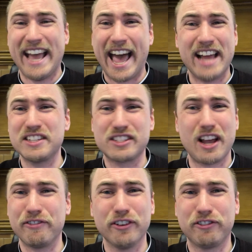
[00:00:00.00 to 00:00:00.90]
has
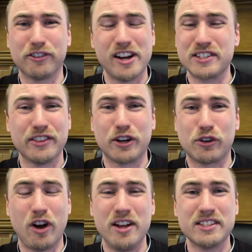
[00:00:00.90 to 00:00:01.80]
suffered for us on the
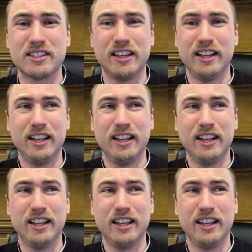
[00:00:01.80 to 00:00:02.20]
cross,